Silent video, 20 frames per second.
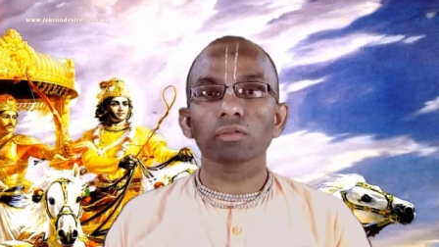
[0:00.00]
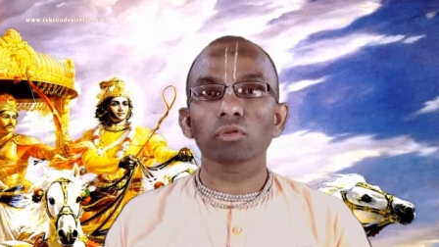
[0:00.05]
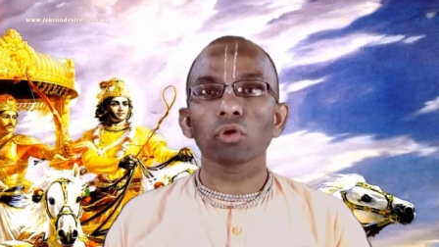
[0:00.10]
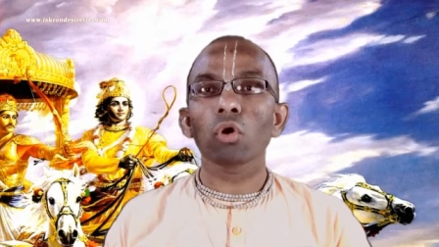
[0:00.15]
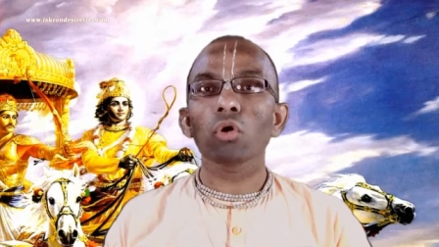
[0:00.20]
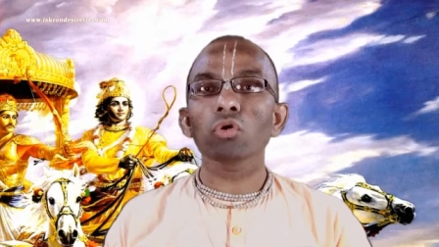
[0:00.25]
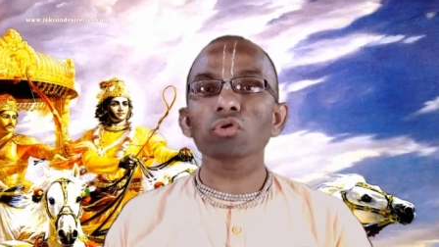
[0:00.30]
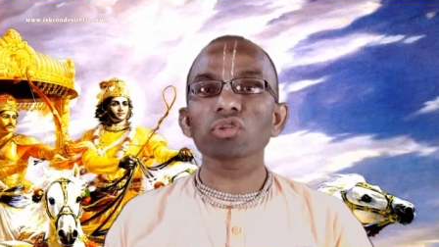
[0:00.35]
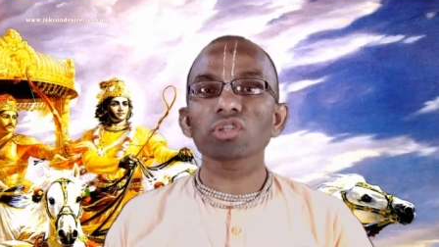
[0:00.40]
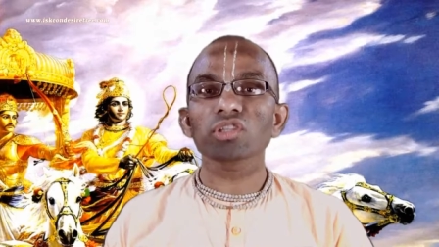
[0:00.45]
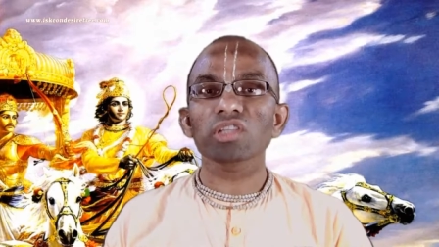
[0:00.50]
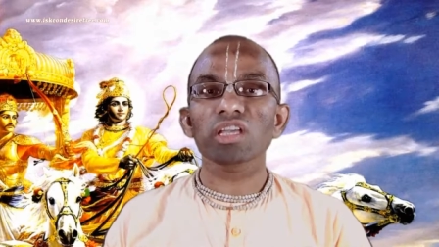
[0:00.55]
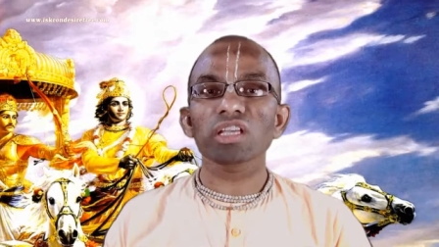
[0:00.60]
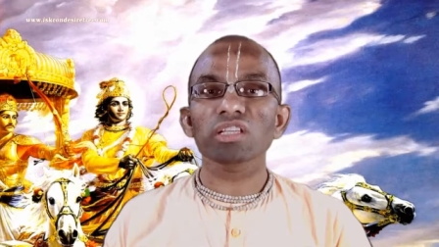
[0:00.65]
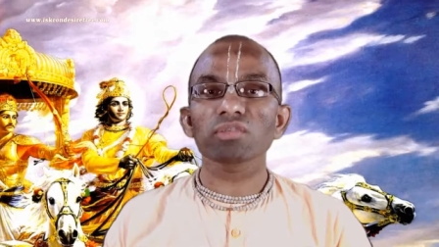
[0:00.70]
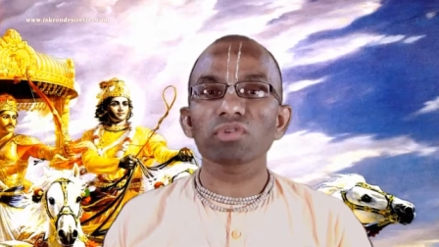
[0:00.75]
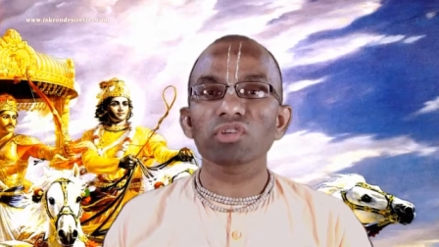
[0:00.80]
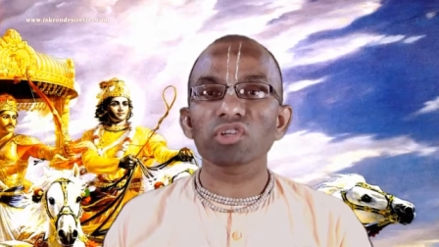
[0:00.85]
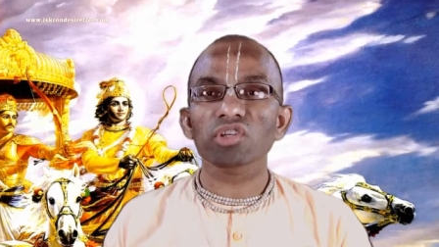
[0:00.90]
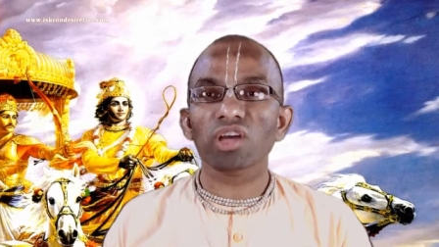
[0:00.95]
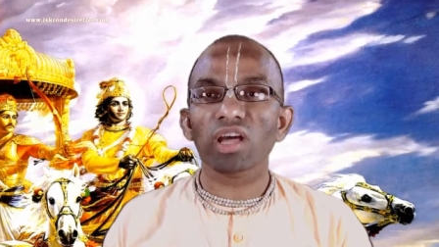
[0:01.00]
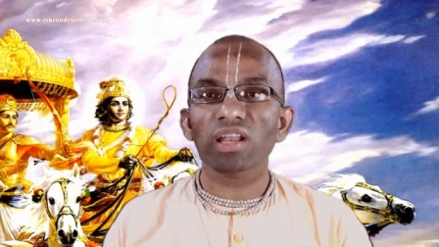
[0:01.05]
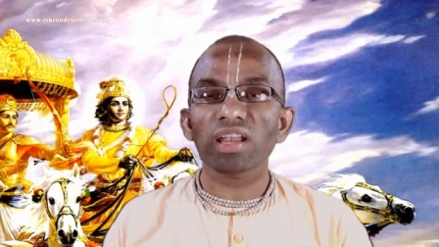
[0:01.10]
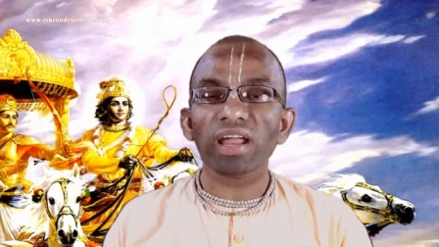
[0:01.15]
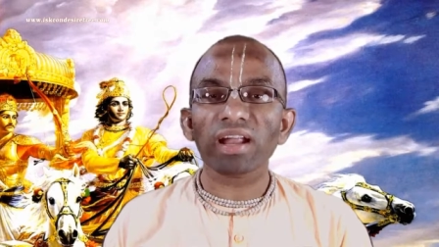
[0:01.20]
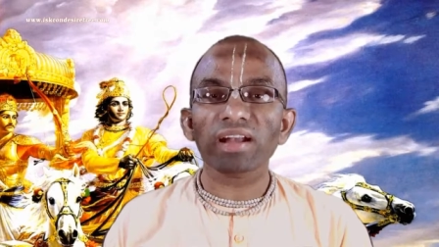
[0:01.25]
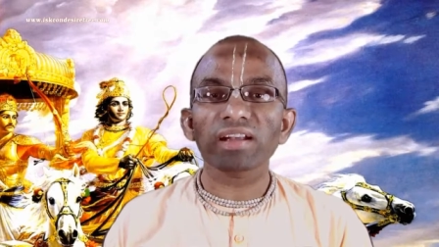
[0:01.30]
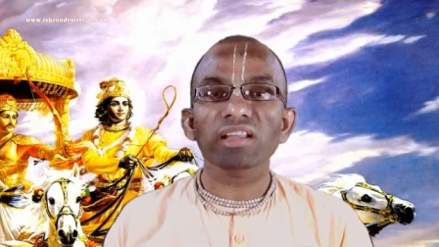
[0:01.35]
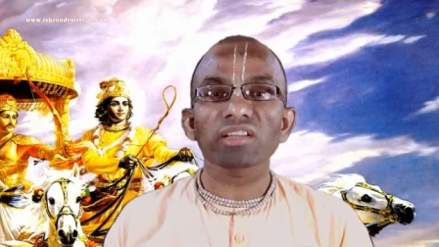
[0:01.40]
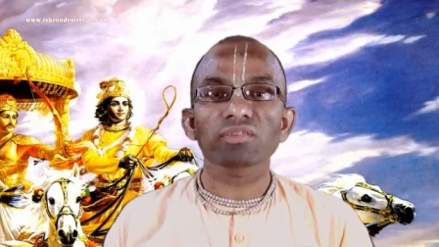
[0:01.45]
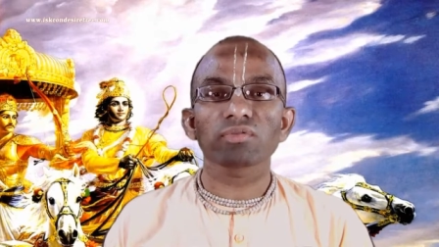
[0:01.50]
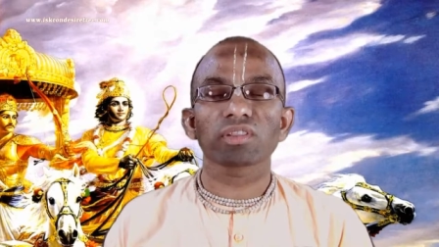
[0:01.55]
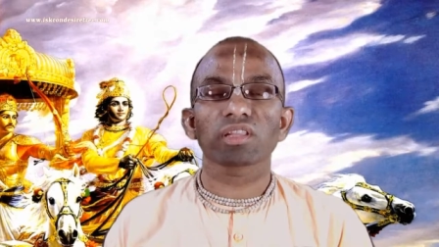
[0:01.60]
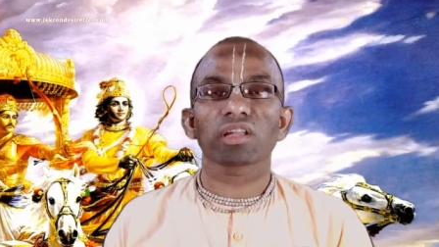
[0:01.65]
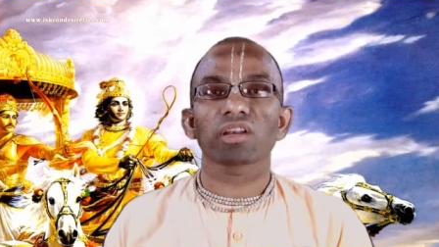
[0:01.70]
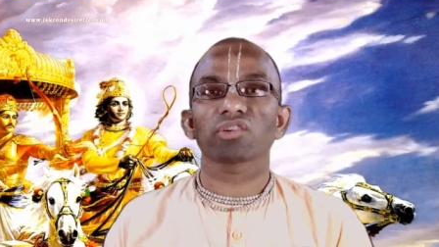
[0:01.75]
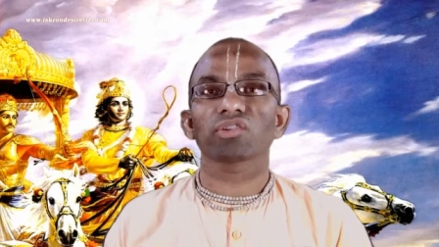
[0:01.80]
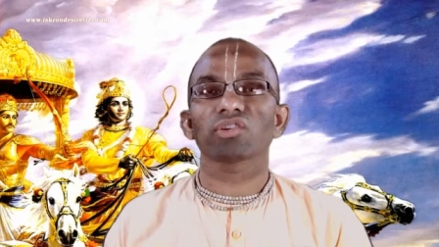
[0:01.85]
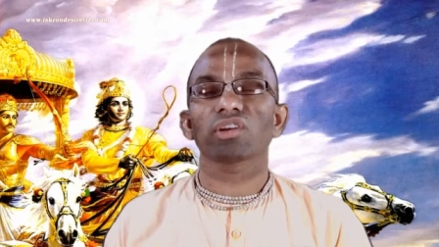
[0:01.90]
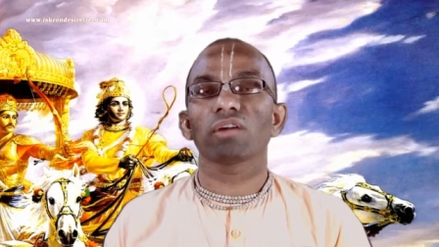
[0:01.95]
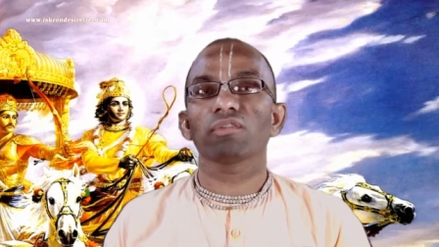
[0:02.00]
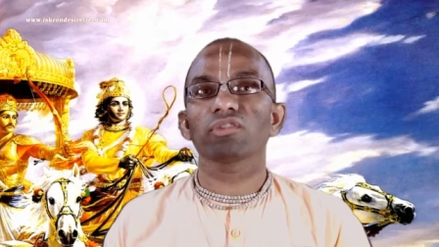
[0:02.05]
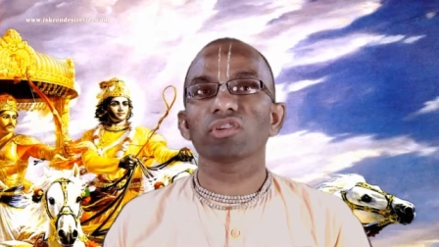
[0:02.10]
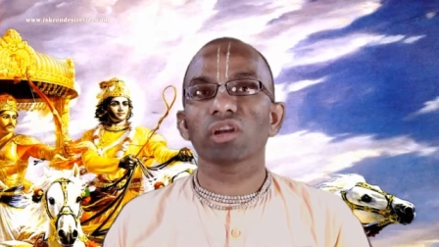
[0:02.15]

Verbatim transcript: those things which connect us with Krishna,